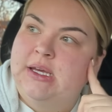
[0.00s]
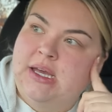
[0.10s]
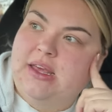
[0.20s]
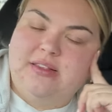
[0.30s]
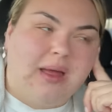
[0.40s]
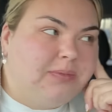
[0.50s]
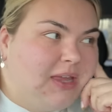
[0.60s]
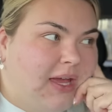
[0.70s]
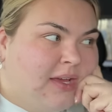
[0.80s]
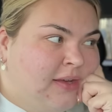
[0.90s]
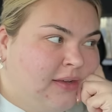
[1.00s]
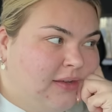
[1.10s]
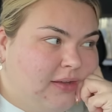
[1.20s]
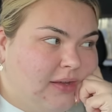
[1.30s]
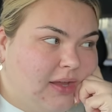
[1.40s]
He slept like,
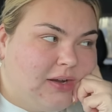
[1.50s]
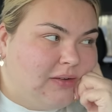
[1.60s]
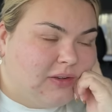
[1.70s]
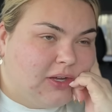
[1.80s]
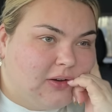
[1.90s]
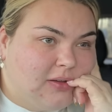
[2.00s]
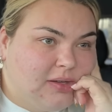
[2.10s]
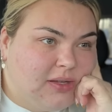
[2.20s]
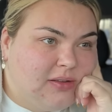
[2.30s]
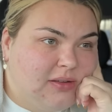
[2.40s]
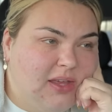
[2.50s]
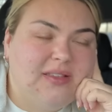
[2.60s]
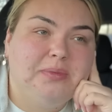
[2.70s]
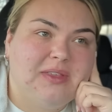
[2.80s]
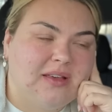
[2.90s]
I don't even know. He
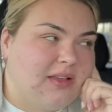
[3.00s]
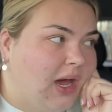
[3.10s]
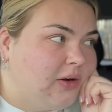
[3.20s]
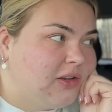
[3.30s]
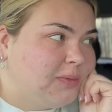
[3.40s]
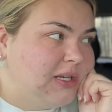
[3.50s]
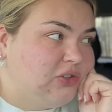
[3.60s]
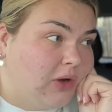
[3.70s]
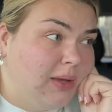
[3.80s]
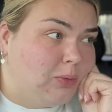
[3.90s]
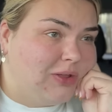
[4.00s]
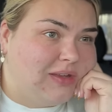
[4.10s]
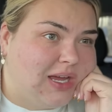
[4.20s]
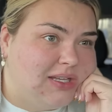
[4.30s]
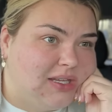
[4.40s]
slept six hours, but he drank more than
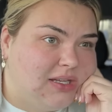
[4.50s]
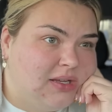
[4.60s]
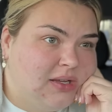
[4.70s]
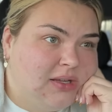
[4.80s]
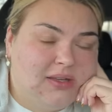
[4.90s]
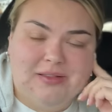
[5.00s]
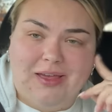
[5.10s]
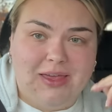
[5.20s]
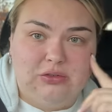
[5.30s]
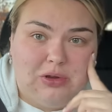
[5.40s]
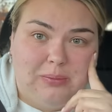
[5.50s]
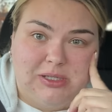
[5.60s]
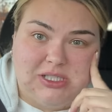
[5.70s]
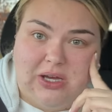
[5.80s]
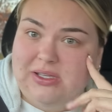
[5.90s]
I did because I can't drink
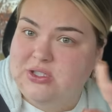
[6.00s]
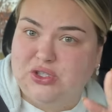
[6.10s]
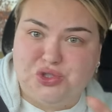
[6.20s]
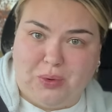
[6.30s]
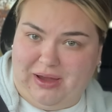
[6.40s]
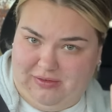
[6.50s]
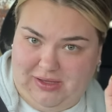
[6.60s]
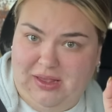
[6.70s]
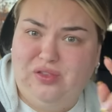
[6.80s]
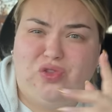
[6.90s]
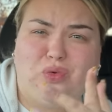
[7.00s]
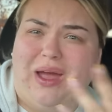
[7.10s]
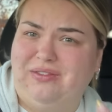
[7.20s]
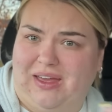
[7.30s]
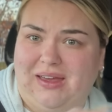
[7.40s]
much now. He's just thriving. He's
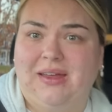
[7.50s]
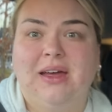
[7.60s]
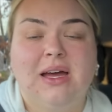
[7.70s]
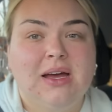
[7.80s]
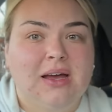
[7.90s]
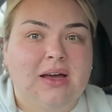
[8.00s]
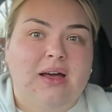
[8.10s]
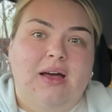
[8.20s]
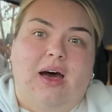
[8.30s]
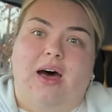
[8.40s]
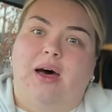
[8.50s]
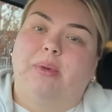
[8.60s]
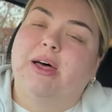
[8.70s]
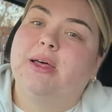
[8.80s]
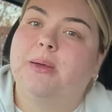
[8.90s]
thriving. Um,
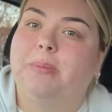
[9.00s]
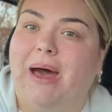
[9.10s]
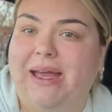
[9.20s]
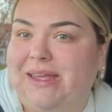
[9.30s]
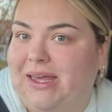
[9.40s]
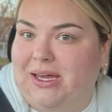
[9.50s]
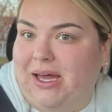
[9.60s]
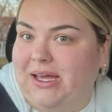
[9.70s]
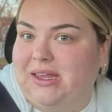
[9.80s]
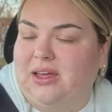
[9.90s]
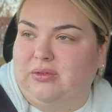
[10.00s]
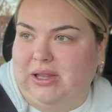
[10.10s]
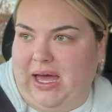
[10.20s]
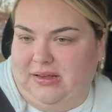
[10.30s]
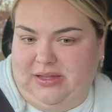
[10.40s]
but I can't, I can't
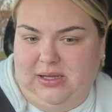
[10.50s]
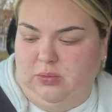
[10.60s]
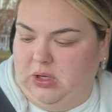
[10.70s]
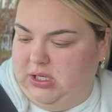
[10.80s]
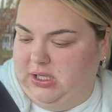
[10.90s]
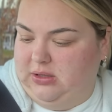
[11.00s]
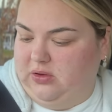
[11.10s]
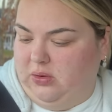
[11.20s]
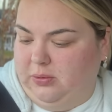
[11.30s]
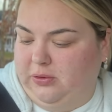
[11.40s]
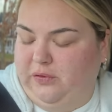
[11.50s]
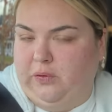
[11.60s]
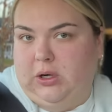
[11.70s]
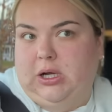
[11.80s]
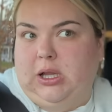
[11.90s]
relax anymore. It's almost
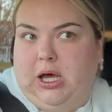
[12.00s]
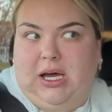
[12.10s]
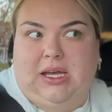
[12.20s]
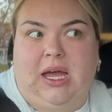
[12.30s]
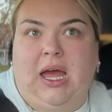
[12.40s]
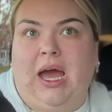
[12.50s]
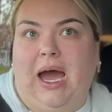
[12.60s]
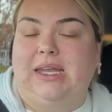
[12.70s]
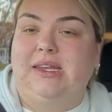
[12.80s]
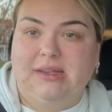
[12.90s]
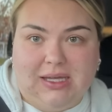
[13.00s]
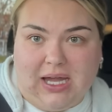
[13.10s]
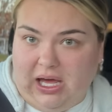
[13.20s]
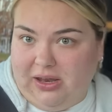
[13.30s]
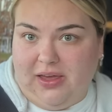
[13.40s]
four o'clock. I need to get
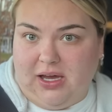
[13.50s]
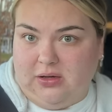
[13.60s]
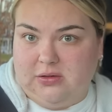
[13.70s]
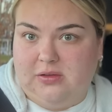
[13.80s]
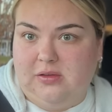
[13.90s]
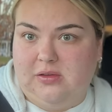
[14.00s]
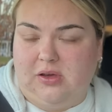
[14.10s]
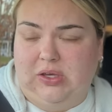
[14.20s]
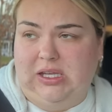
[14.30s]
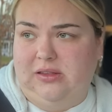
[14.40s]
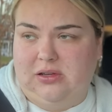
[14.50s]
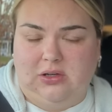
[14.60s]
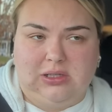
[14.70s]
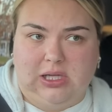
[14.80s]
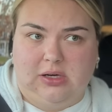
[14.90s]
out of the house. So he needs to go
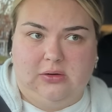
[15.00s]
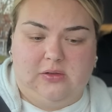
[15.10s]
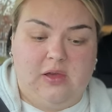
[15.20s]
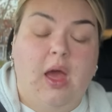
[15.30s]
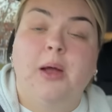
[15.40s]
to Lowe's.